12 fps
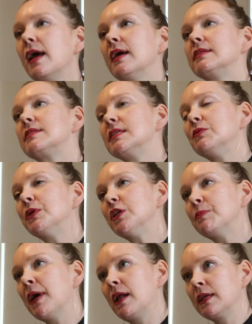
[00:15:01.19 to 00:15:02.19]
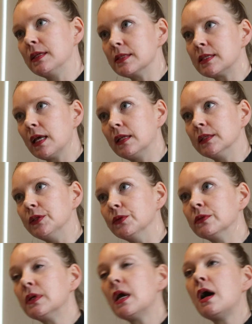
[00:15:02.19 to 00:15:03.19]
and see what your palate is telling
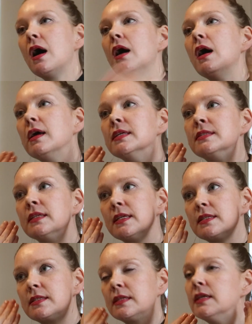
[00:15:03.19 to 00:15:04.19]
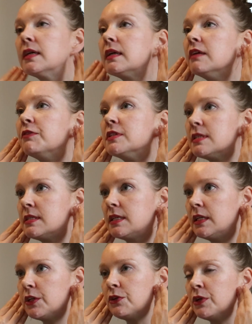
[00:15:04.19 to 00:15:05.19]
you. Is it acidic? If it's
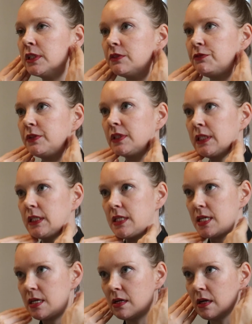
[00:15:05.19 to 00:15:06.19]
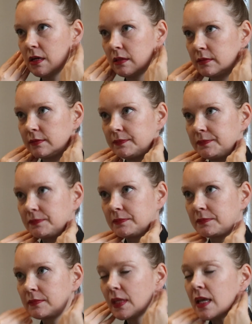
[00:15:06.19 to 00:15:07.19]
acidic, you're going to feel it here.
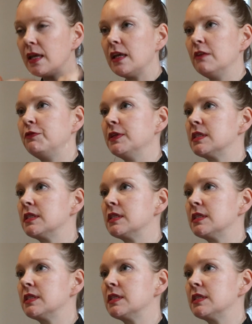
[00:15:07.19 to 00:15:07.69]
If